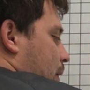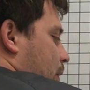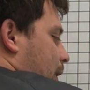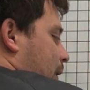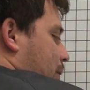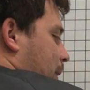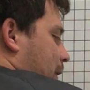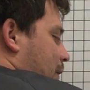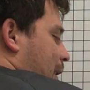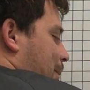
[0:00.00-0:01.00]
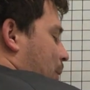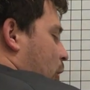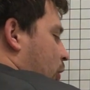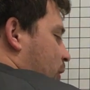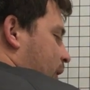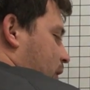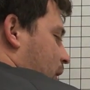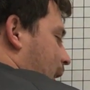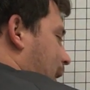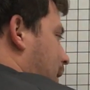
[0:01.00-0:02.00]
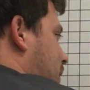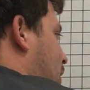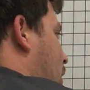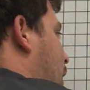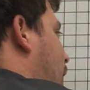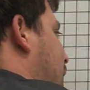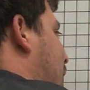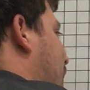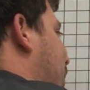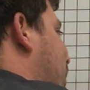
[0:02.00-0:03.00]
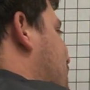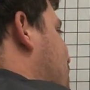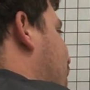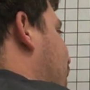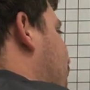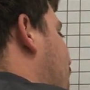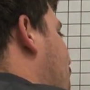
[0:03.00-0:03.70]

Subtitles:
This means that both of your lines are on top of each other.